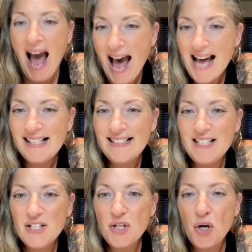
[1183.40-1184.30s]

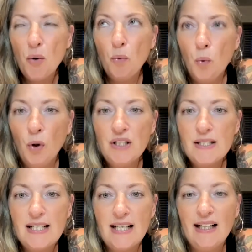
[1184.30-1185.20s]
and
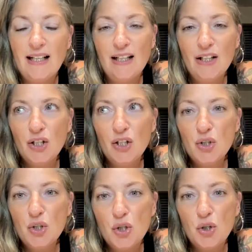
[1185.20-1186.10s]
wanting
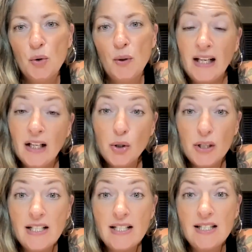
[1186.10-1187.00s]
to
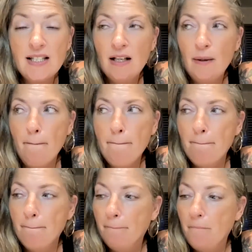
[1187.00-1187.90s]
increase
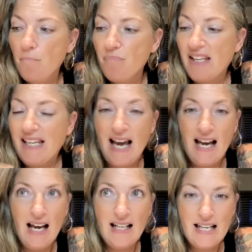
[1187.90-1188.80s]
the
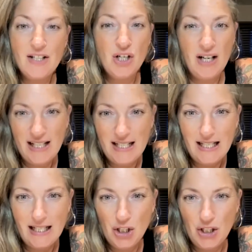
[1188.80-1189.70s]
attention and
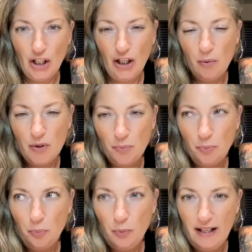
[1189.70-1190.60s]
intention that I was
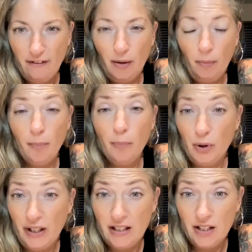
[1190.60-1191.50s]
giving my
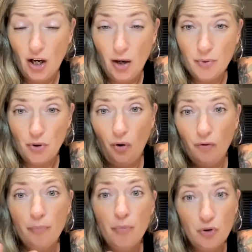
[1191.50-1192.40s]
body in terms
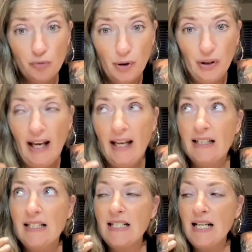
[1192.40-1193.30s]
of movement
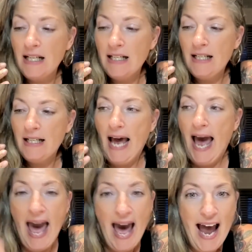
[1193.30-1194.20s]
and
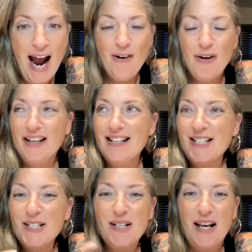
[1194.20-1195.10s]
air and